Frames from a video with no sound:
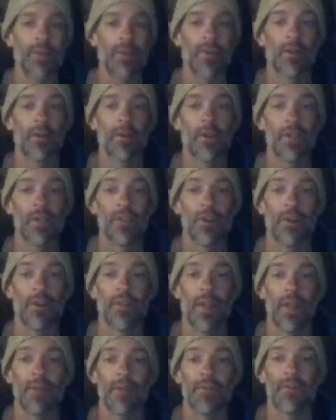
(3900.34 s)
cookie jar.
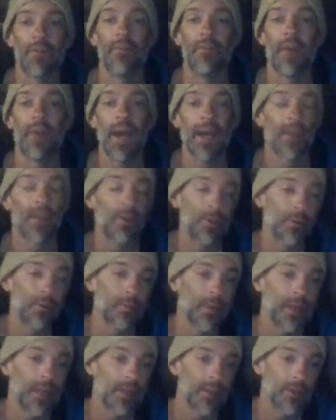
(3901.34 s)
They have a vacuum
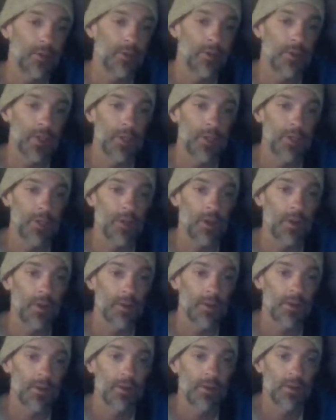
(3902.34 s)
in the cookie jar,
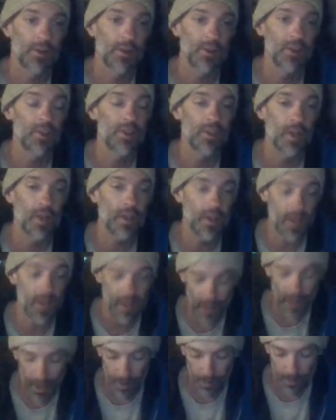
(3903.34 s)
just
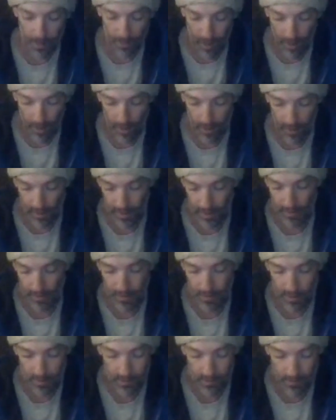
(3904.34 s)
sucking out our
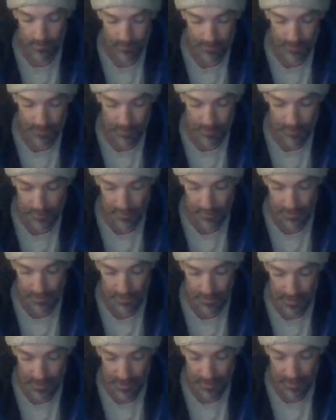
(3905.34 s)
delicious
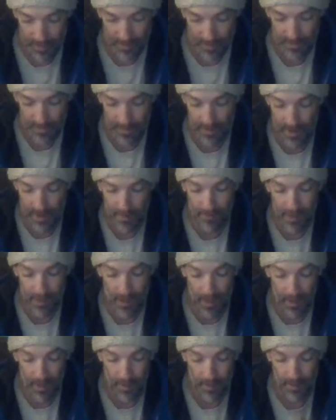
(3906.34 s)
cookies every
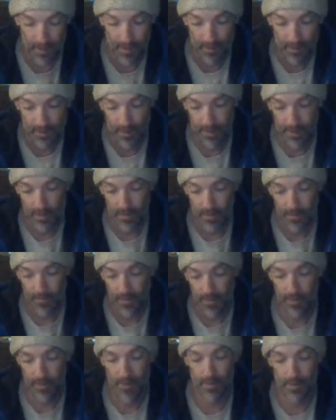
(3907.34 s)
day.
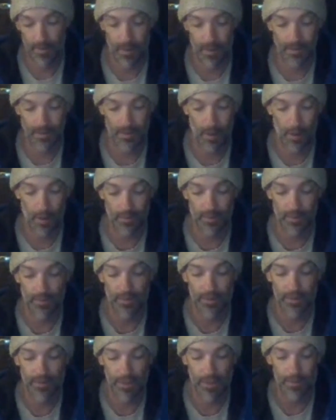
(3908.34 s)
You know, like over
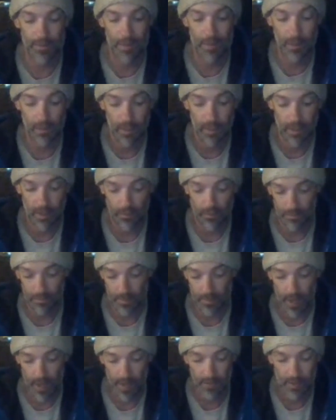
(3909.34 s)
50 million of them
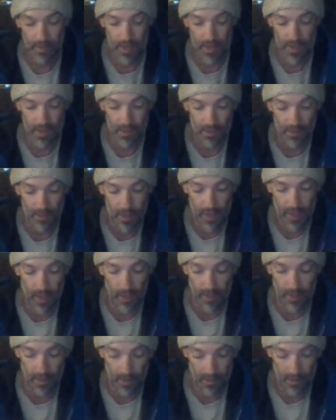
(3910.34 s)
every single
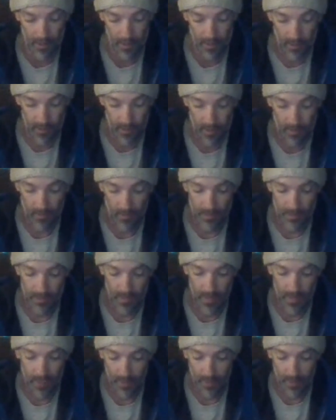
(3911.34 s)
day.
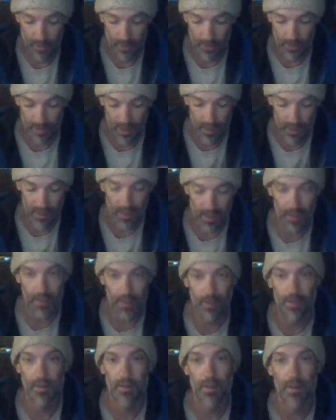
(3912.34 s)
That should be
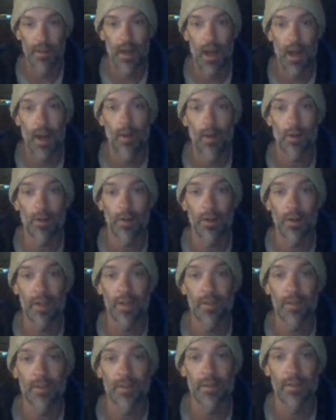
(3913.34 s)
our
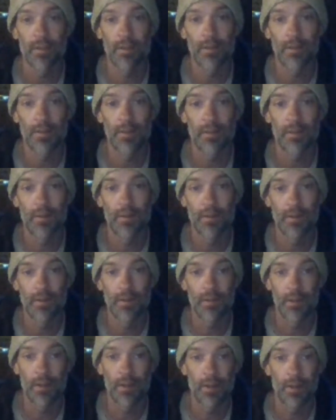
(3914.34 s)
cookies.
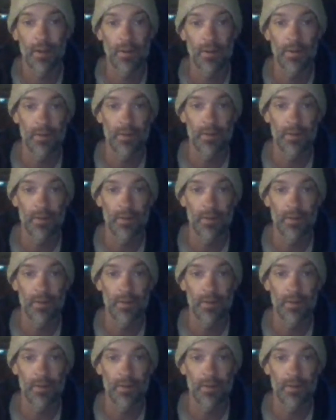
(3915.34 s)
You know,